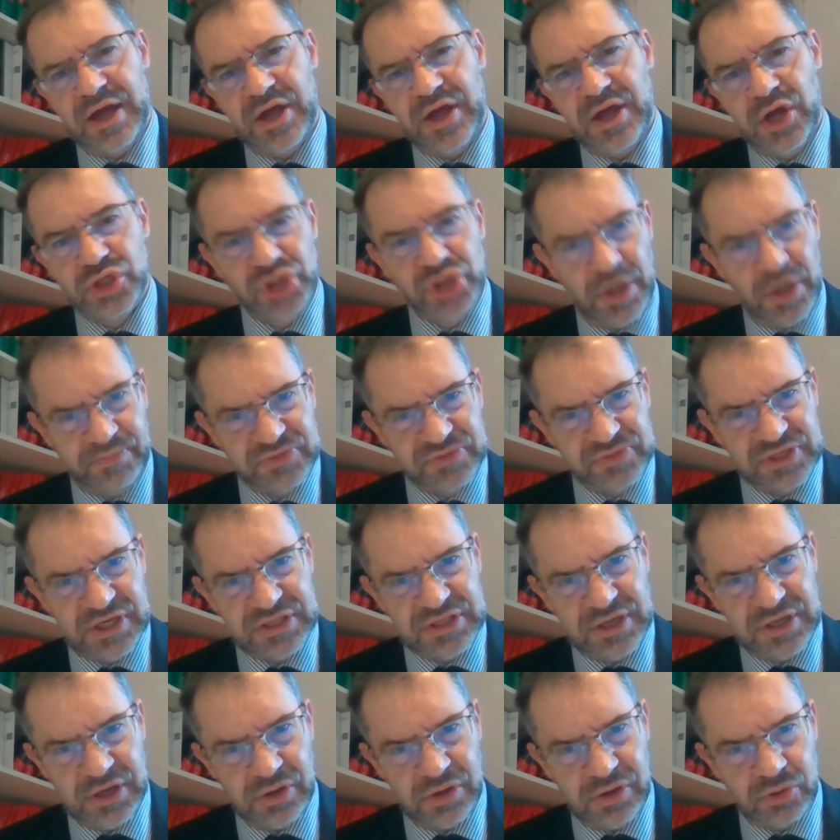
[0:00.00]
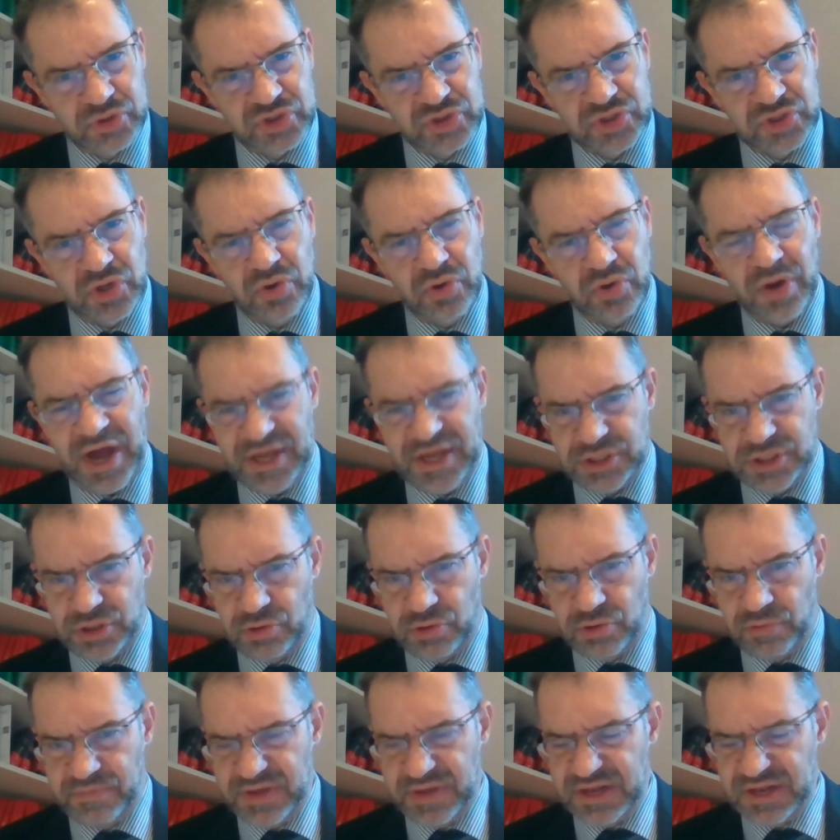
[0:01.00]
adopted also at
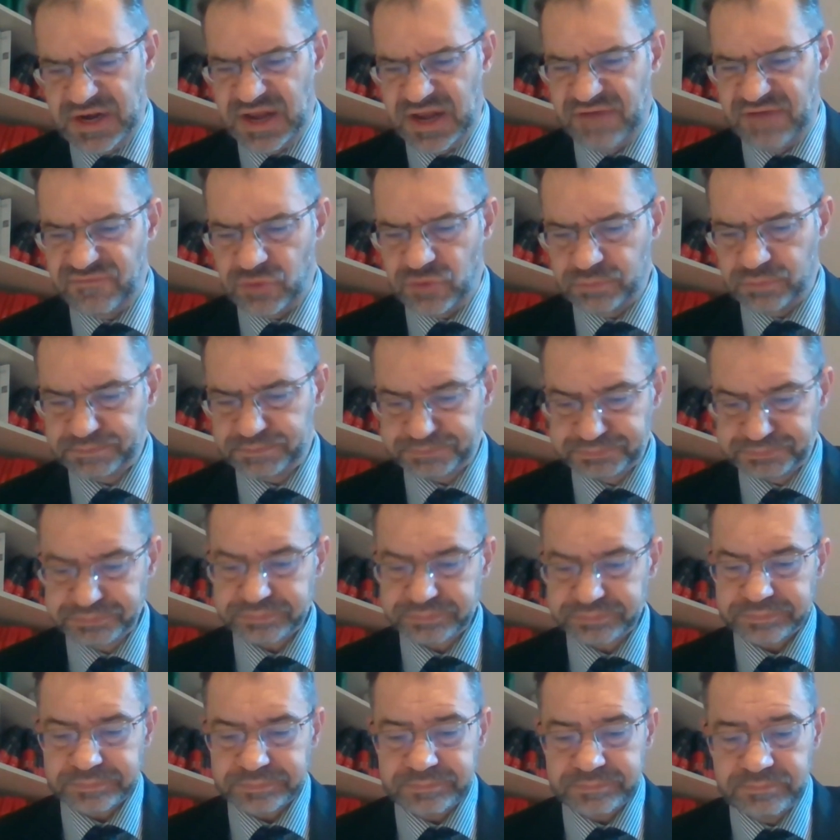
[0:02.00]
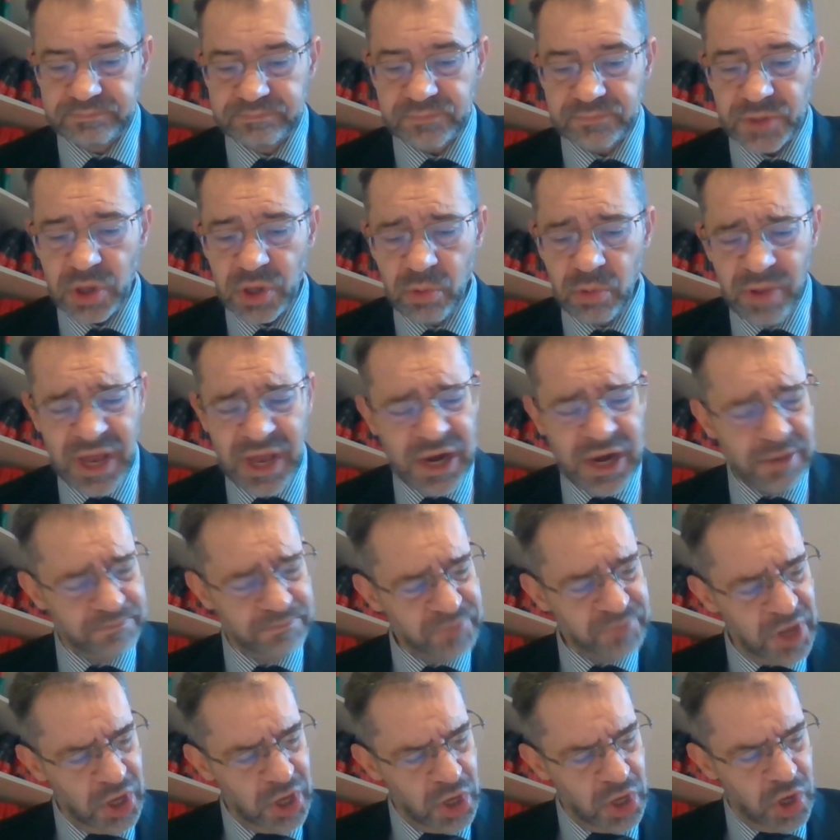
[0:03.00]
European level. Well,
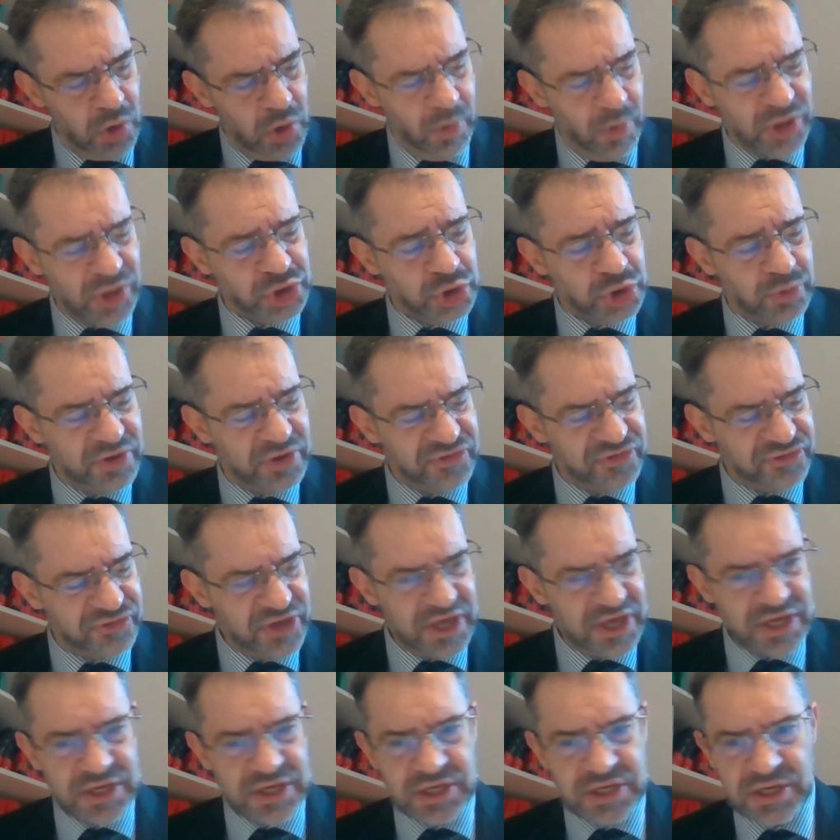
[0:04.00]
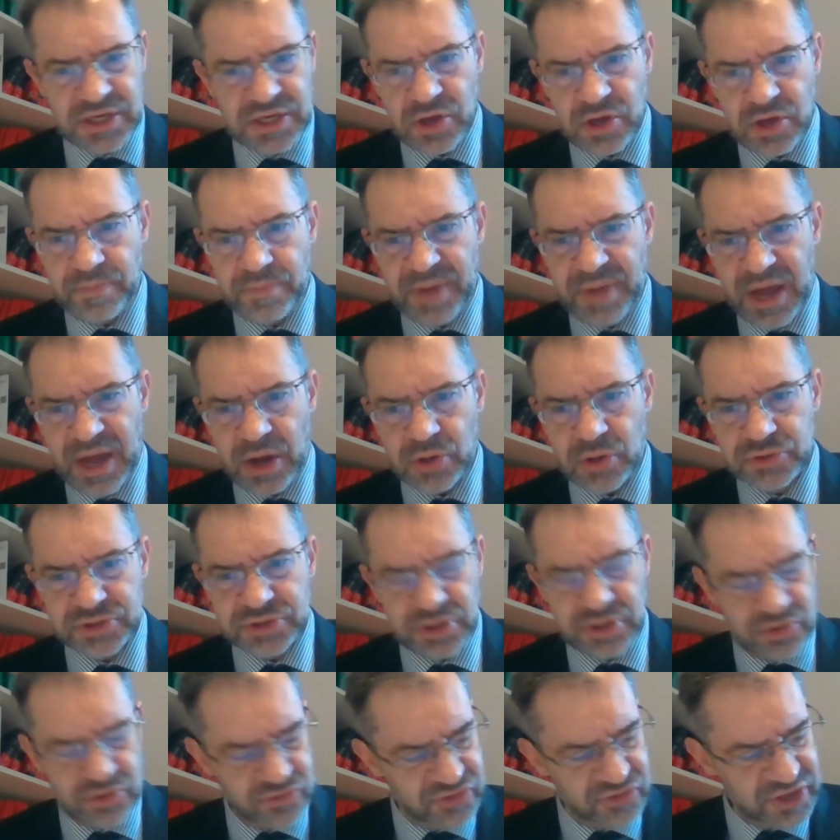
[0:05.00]
what should we think about
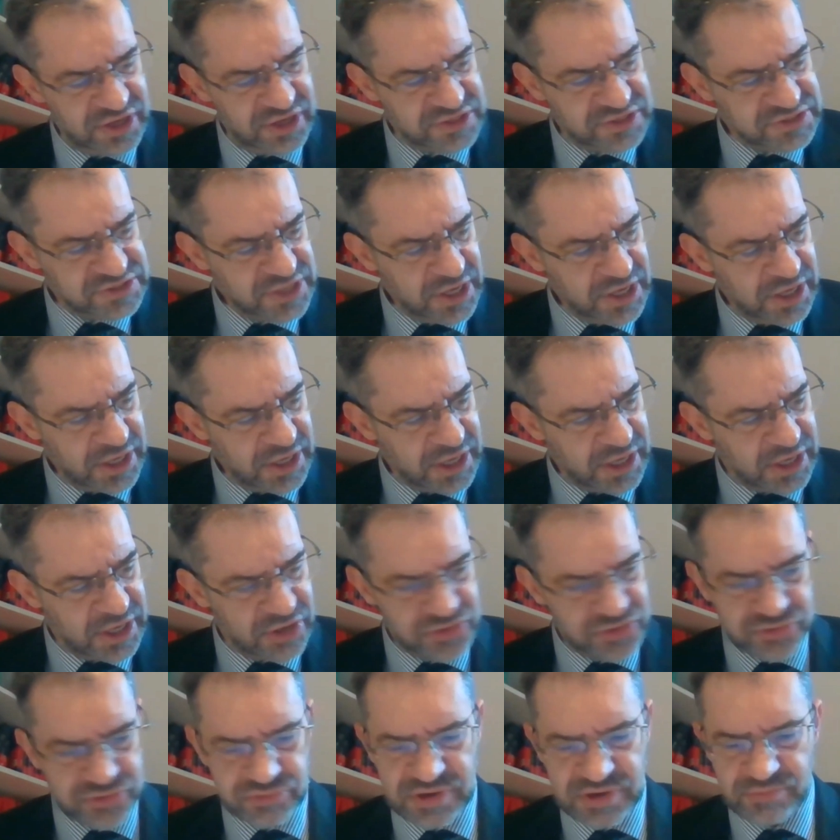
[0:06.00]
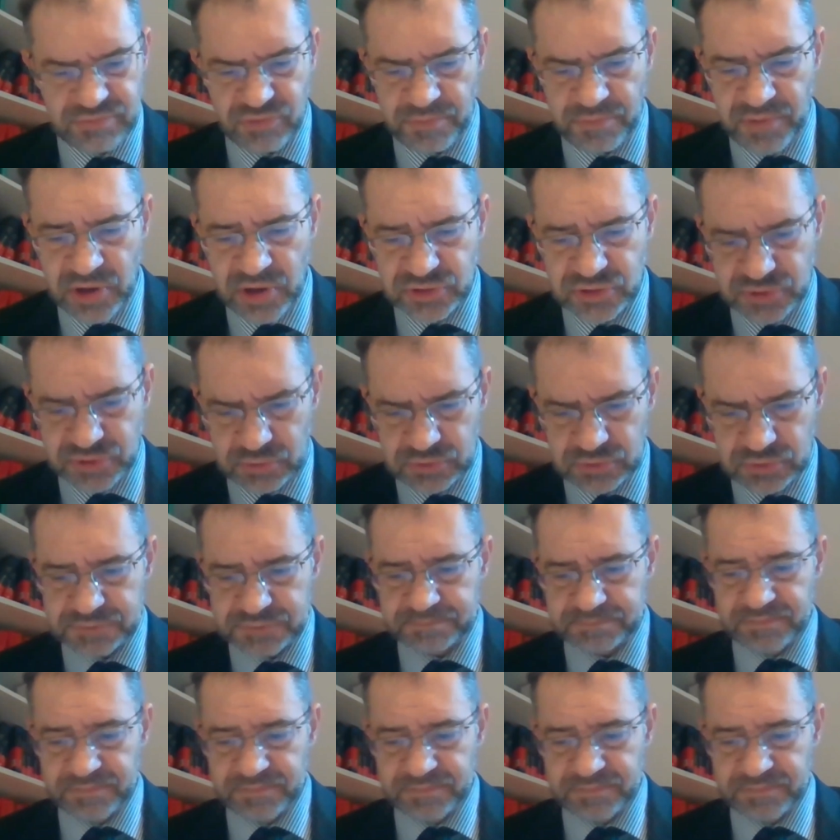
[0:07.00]
these three proposals.